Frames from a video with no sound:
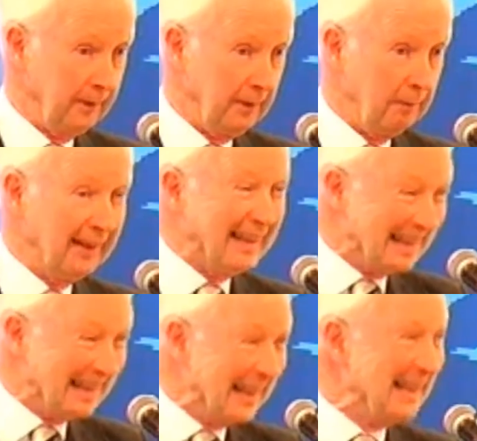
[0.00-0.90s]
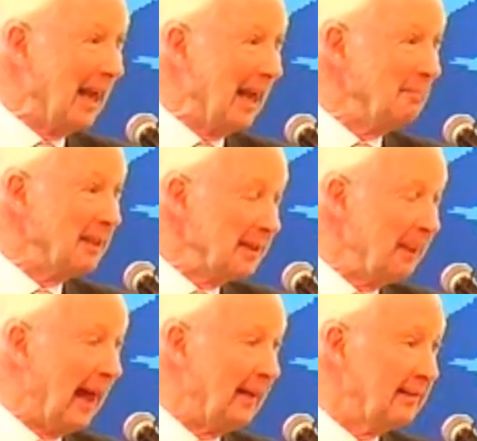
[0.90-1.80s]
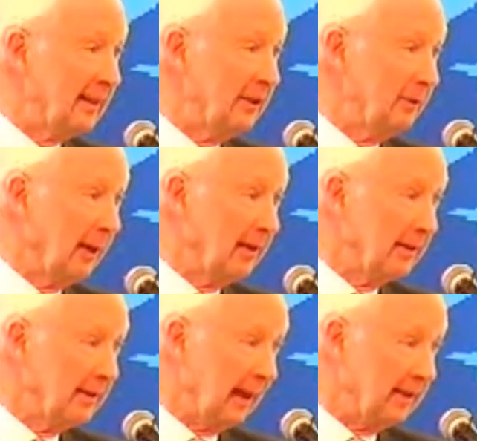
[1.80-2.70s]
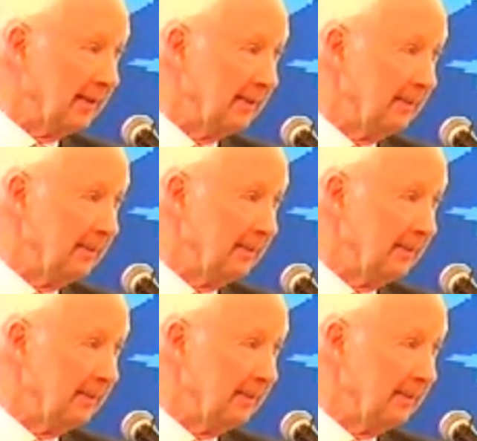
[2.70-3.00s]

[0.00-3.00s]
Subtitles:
but it's 6 times as bad as in the United States.